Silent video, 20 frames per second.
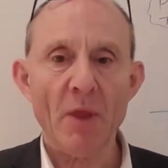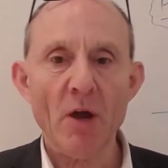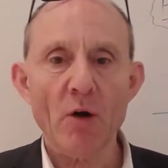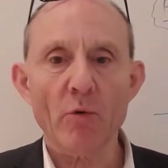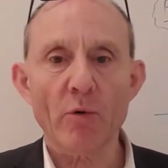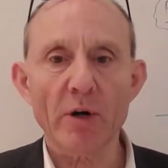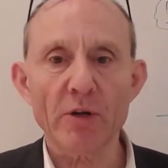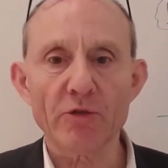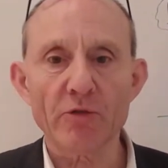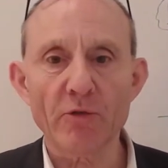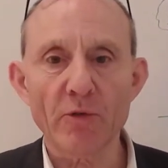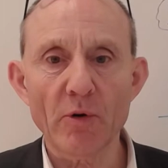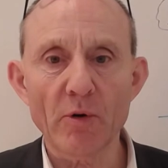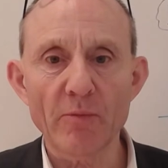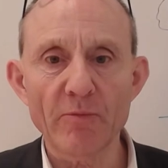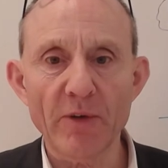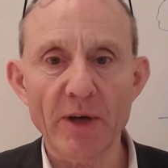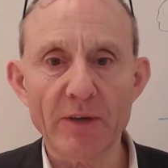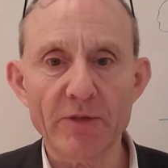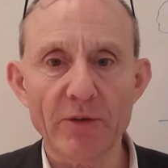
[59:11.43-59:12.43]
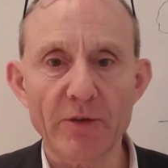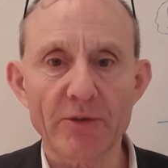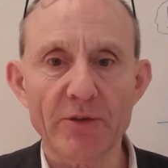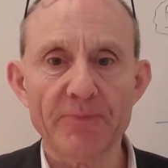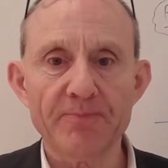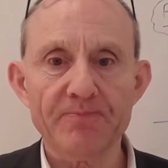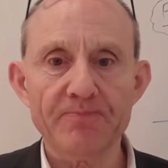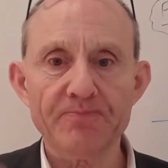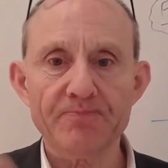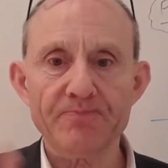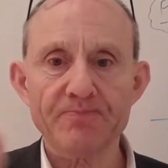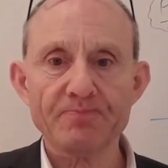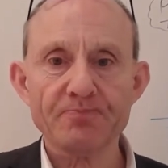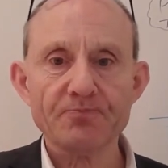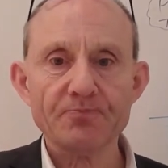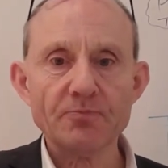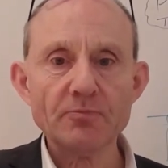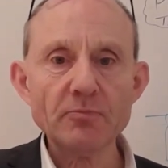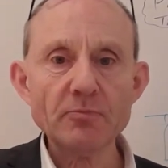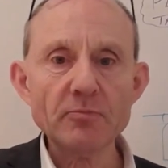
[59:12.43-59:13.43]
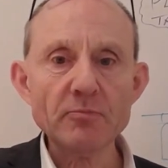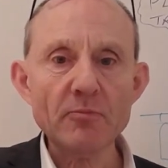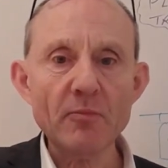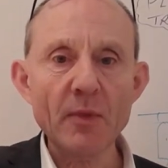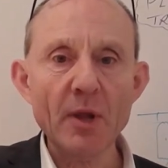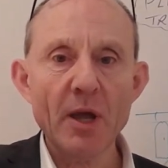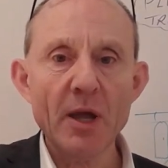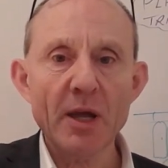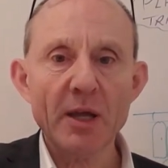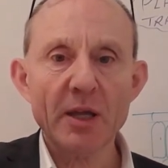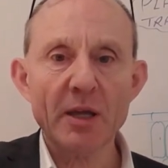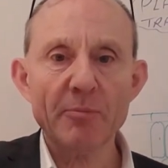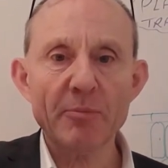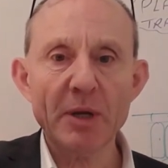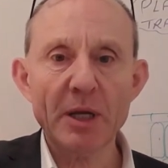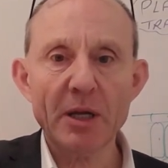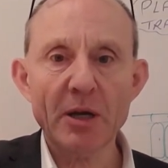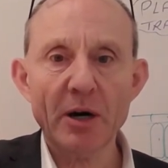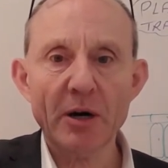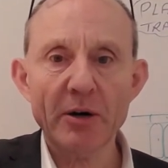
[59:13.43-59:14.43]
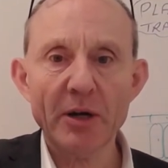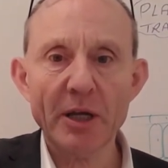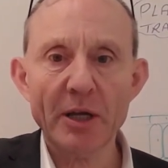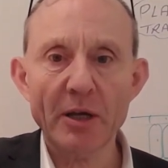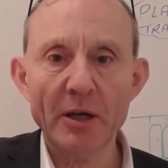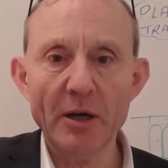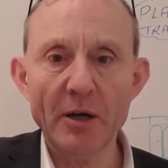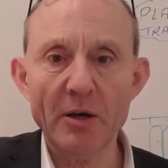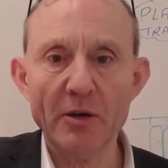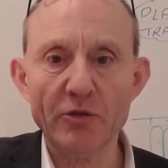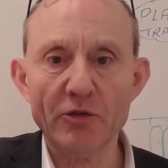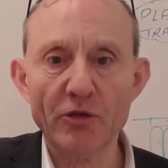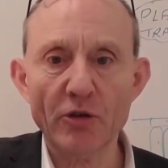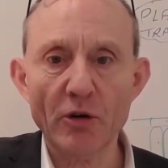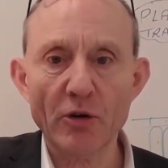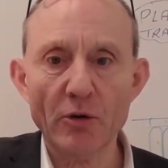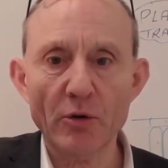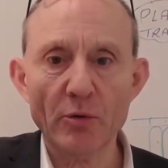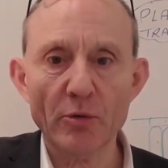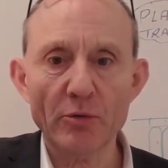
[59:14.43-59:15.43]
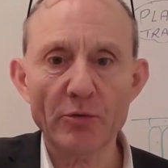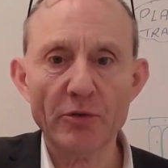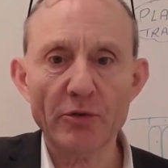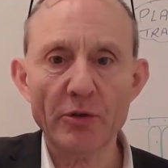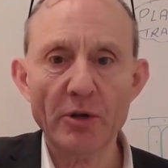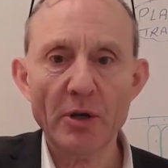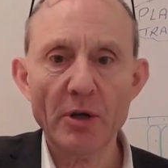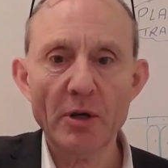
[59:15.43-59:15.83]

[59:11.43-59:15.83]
Whereas floam vessels can be carrying sucrose